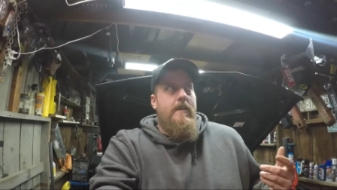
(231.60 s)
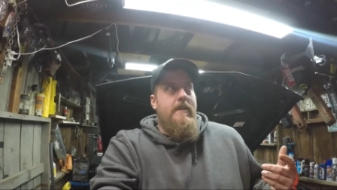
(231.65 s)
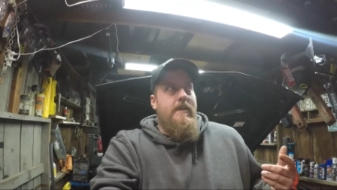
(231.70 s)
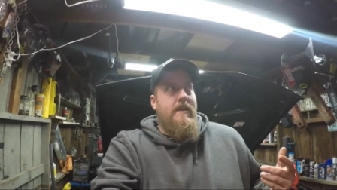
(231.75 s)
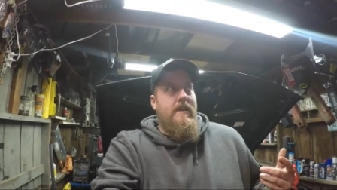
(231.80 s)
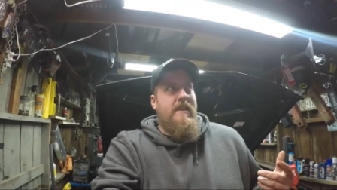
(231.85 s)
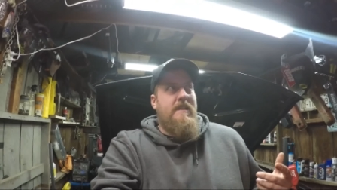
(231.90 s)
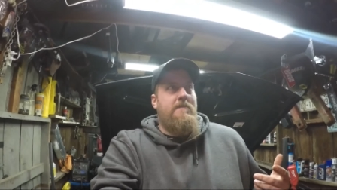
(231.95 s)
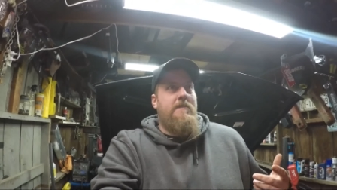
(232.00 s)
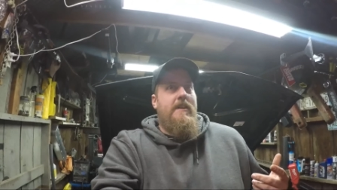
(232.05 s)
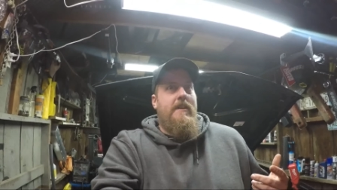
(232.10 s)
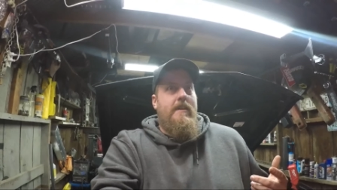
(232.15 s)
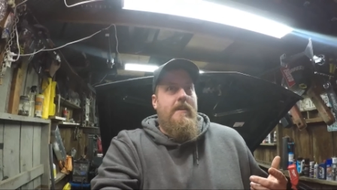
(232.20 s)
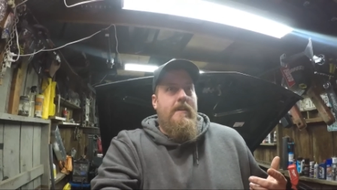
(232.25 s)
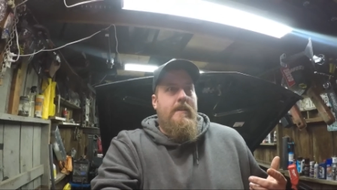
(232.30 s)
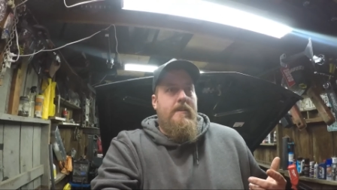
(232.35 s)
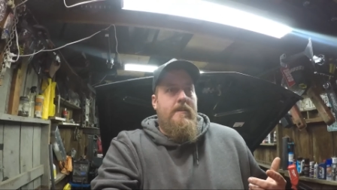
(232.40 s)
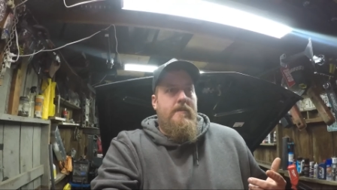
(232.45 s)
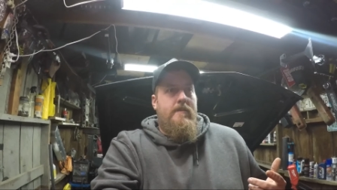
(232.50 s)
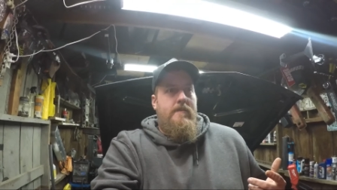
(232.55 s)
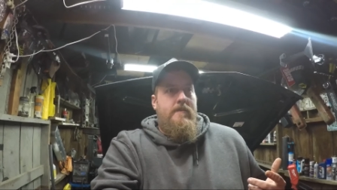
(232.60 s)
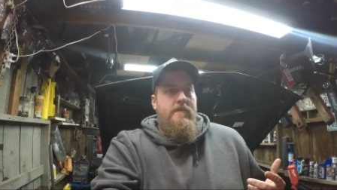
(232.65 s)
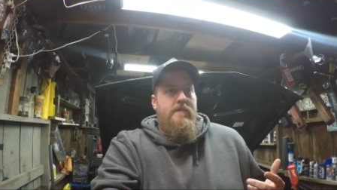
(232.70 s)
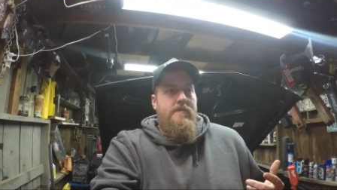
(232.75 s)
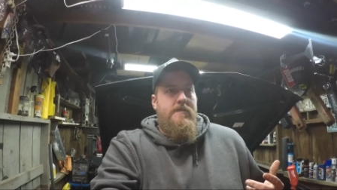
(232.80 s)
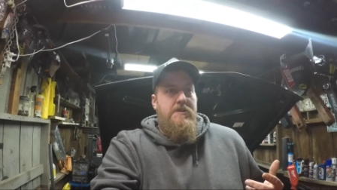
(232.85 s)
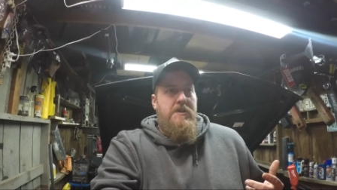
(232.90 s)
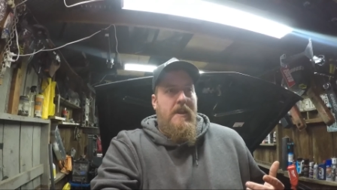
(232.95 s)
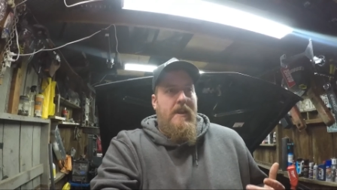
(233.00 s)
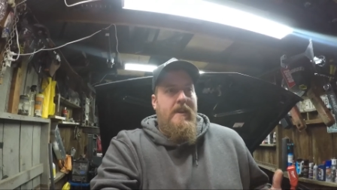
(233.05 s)
eBay
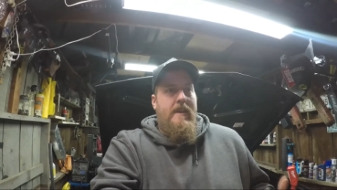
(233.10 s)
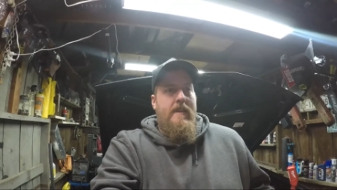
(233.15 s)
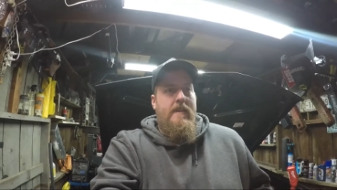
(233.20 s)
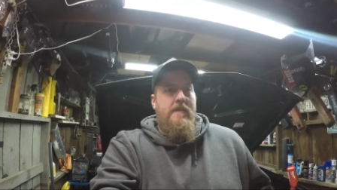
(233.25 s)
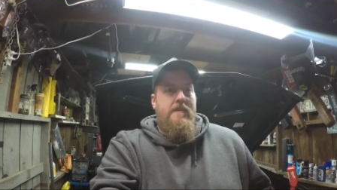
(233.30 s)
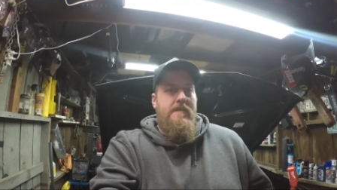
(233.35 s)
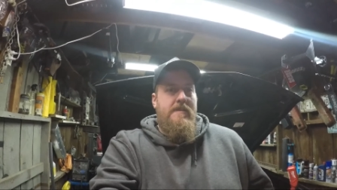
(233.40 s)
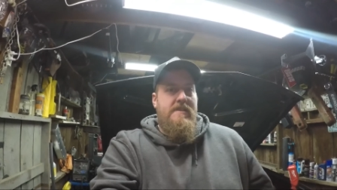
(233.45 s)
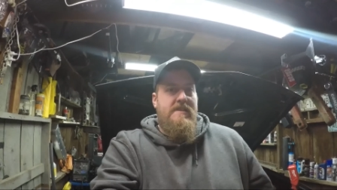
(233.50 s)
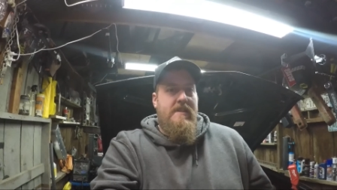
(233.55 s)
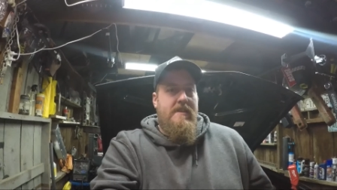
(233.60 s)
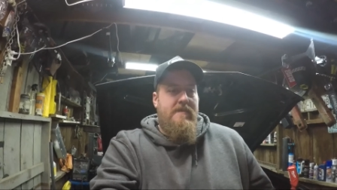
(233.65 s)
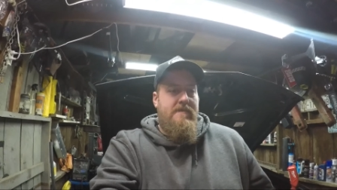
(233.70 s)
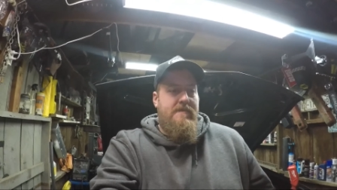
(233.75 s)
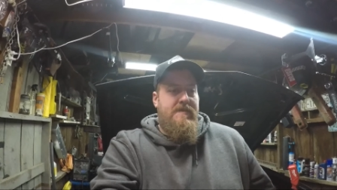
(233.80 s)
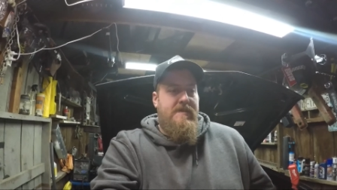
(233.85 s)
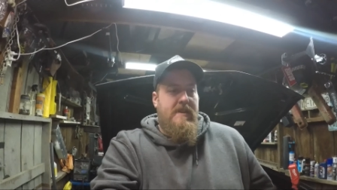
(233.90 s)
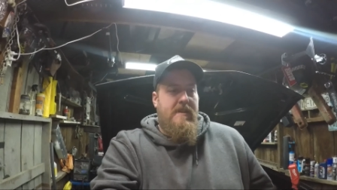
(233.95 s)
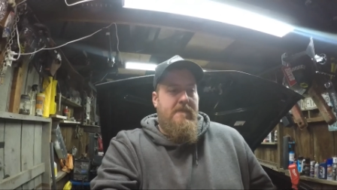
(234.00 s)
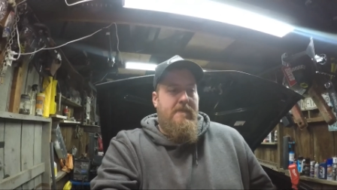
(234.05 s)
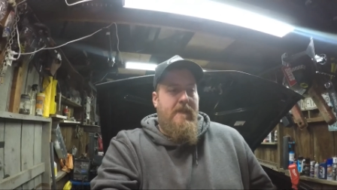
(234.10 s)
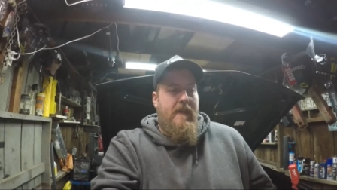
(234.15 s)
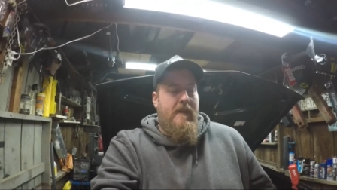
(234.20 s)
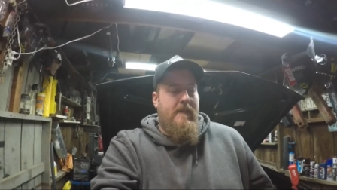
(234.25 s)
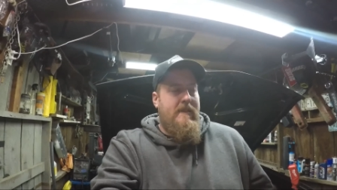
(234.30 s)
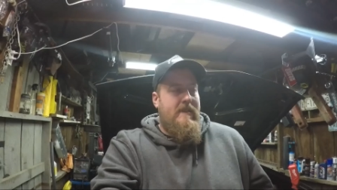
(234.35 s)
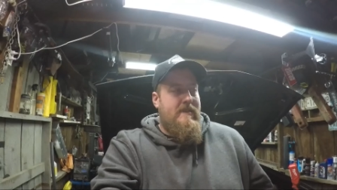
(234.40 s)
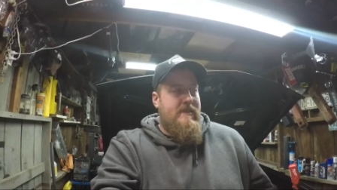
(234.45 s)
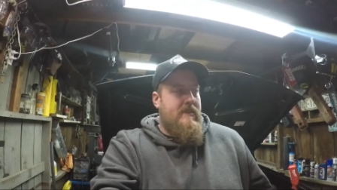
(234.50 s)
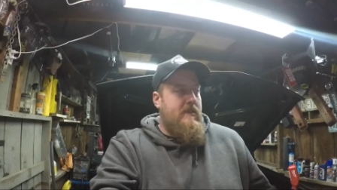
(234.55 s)
and checking all this other stuff out,
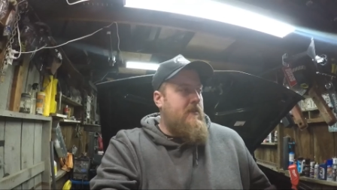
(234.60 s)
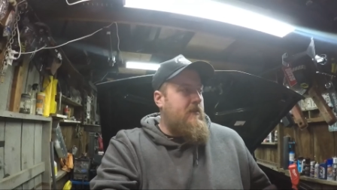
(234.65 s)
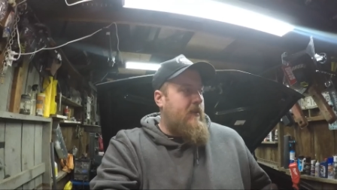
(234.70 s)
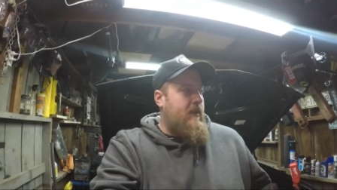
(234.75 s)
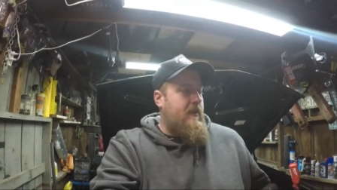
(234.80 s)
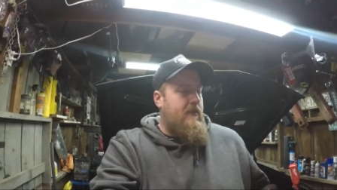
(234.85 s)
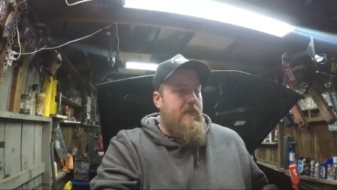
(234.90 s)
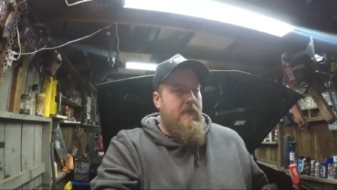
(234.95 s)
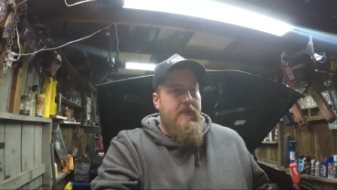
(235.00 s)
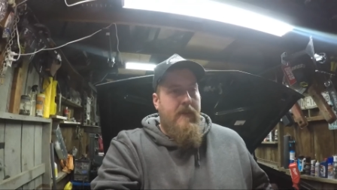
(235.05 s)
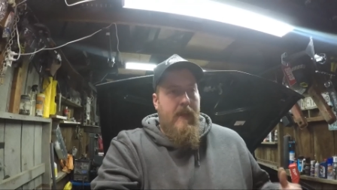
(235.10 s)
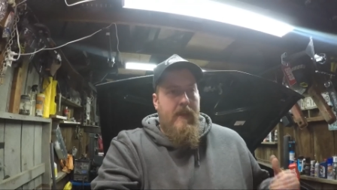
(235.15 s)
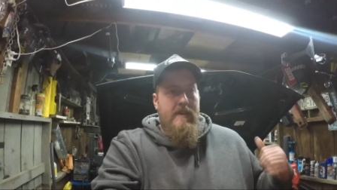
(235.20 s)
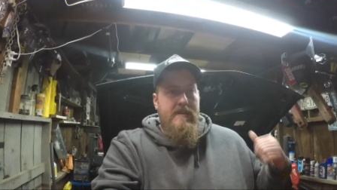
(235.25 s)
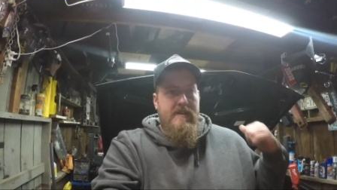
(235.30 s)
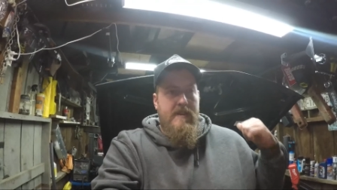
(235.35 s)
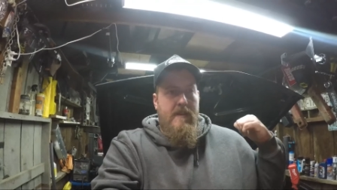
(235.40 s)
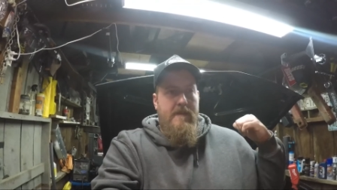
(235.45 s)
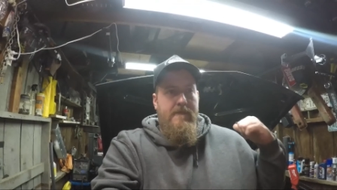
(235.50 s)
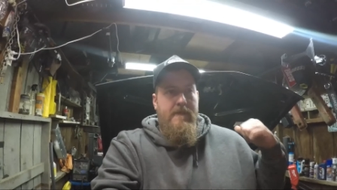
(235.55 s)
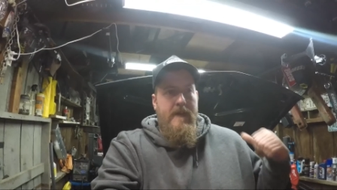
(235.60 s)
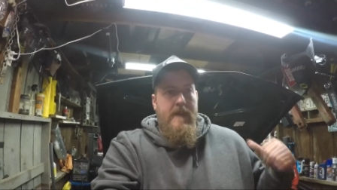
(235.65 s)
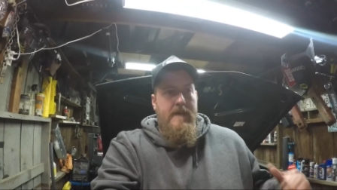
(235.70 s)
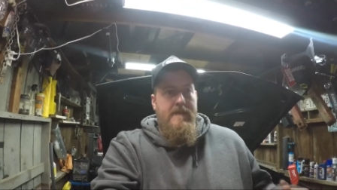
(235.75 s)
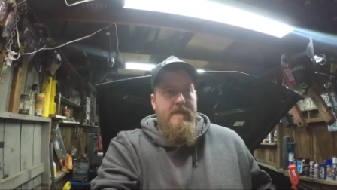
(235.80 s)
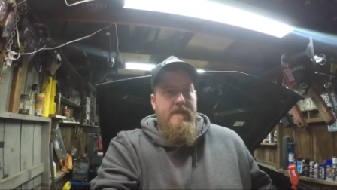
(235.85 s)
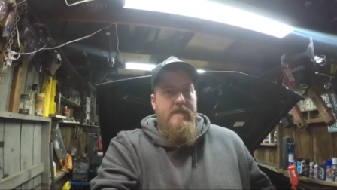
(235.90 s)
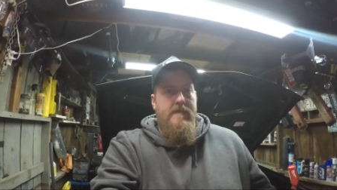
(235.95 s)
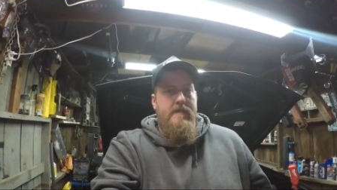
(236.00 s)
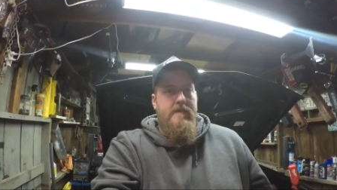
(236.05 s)
and I said, oh, hell, okay. So I
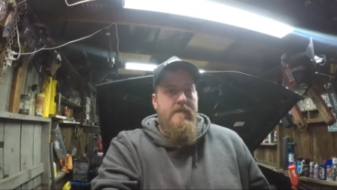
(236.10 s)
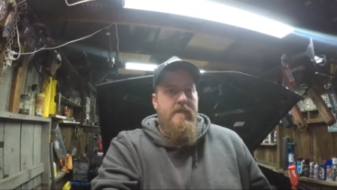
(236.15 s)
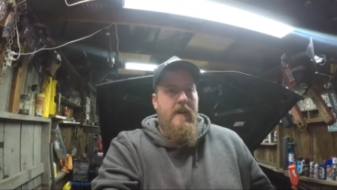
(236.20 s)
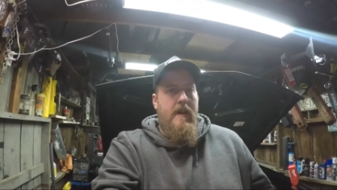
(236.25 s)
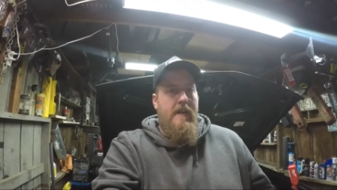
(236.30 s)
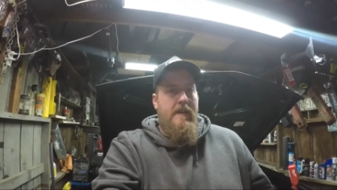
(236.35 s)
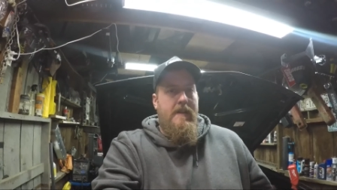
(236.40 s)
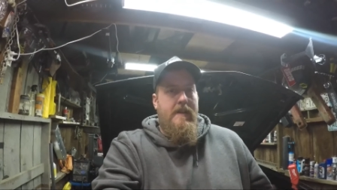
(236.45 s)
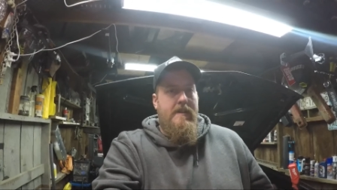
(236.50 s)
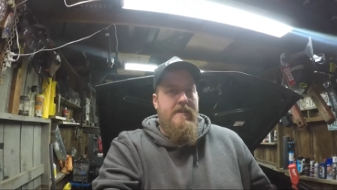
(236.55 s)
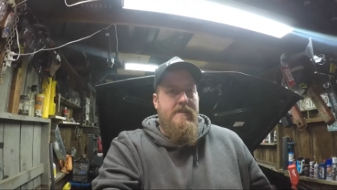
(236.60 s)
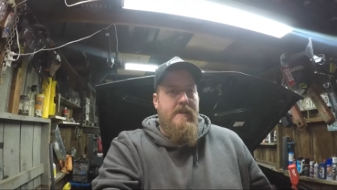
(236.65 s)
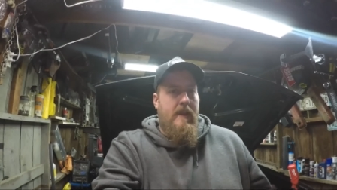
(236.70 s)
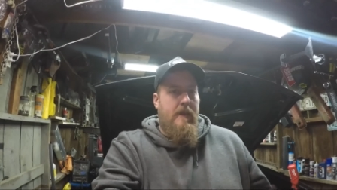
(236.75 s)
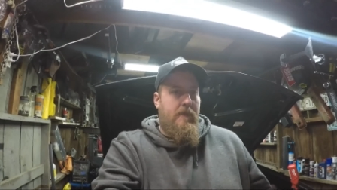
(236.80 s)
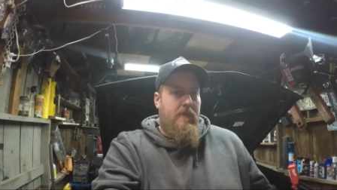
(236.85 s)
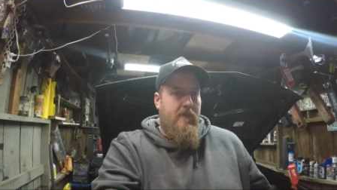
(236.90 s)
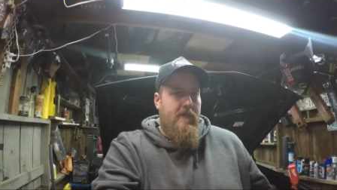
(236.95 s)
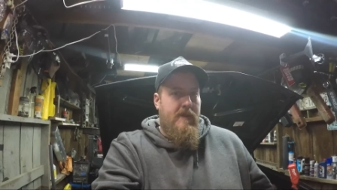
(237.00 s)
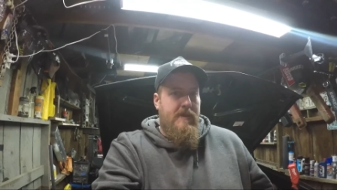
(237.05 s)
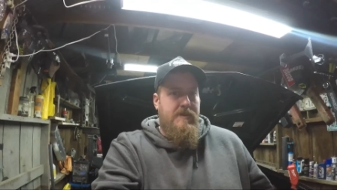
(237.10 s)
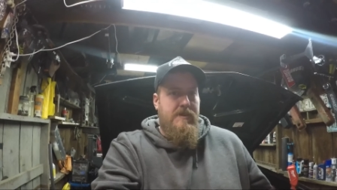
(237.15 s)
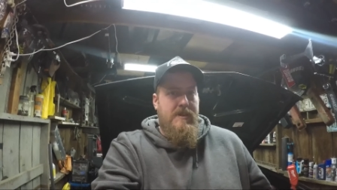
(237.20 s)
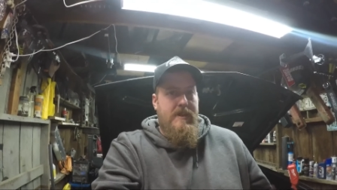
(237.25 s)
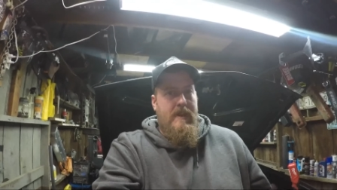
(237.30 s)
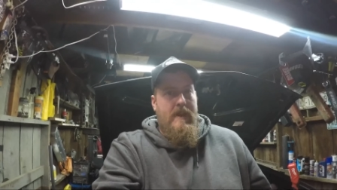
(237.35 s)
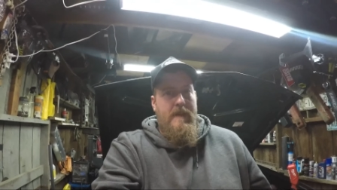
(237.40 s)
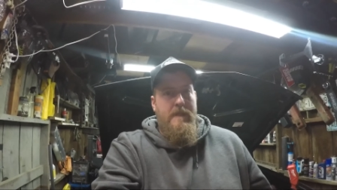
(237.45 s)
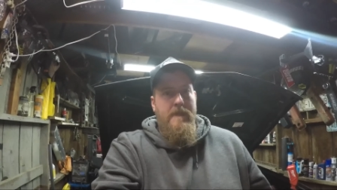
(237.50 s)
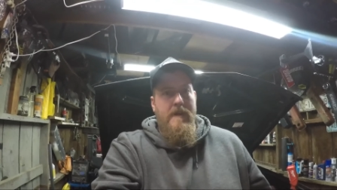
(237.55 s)
found the Holley intake pretty
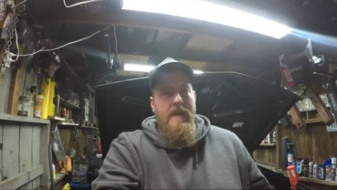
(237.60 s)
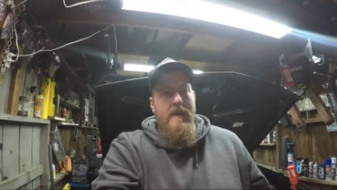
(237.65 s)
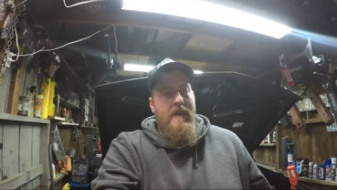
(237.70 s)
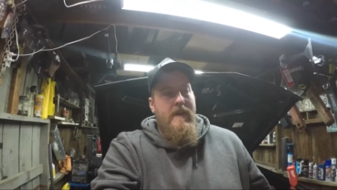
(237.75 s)
cheap.